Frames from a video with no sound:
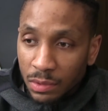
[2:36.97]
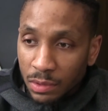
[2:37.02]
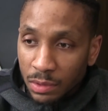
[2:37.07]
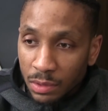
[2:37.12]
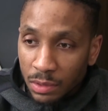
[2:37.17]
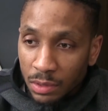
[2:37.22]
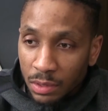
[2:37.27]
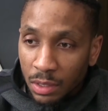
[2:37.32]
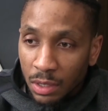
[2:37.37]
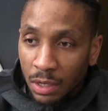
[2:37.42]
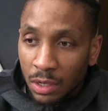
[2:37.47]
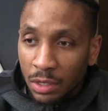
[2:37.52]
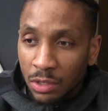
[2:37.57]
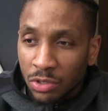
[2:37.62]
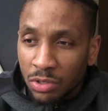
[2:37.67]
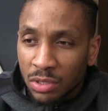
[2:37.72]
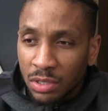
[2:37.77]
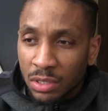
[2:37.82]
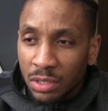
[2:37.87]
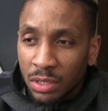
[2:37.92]

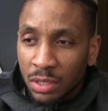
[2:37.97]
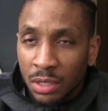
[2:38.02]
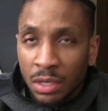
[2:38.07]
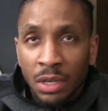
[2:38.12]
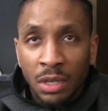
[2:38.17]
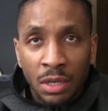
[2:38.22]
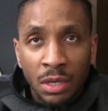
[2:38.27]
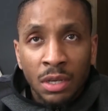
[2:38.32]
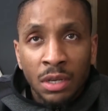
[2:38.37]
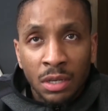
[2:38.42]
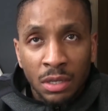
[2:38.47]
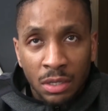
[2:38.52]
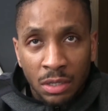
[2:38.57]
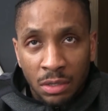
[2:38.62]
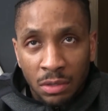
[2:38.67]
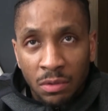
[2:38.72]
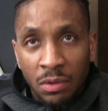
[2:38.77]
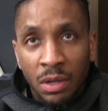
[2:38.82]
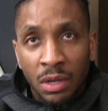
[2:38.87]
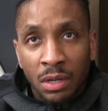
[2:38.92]
Because it says iron
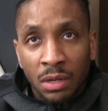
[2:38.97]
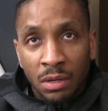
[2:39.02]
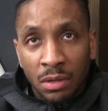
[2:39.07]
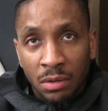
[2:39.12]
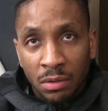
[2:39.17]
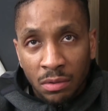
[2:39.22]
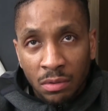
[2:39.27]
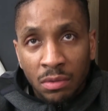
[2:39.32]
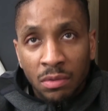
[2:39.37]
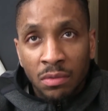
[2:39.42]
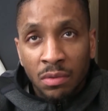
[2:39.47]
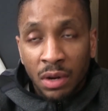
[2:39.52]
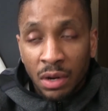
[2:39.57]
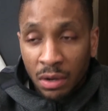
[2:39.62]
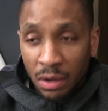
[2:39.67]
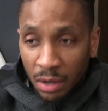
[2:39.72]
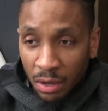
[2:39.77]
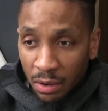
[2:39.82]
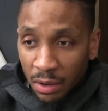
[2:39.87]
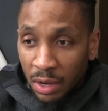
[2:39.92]
sharpens iron.
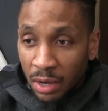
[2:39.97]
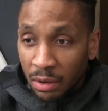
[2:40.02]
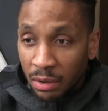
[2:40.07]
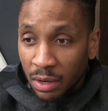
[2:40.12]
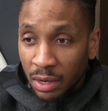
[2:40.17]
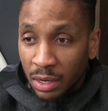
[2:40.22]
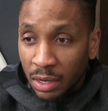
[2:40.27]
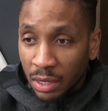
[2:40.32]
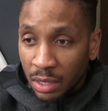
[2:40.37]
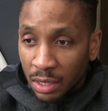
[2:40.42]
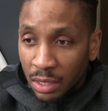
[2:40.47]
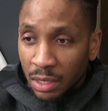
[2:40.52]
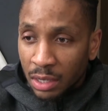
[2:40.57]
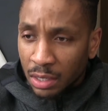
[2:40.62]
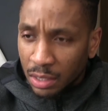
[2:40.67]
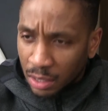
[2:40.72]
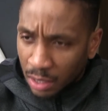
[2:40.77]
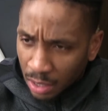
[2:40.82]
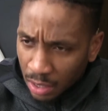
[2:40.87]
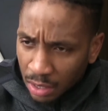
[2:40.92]
So that make you sharper,
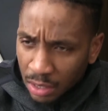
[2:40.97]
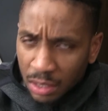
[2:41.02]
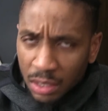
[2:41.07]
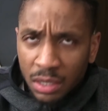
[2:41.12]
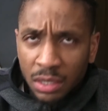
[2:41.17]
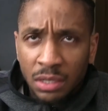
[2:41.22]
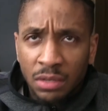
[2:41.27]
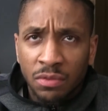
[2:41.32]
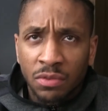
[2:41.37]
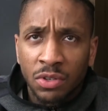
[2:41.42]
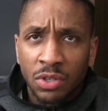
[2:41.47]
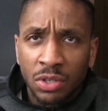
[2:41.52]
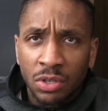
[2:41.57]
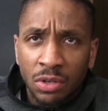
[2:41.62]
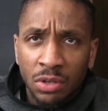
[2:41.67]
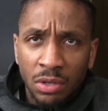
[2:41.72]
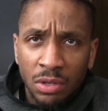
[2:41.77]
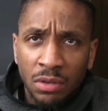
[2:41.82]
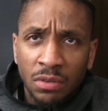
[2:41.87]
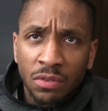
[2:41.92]
more stronger, better,
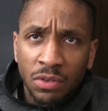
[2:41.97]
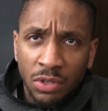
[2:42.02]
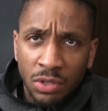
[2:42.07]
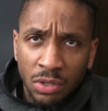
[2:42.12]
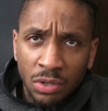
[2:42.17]
faster?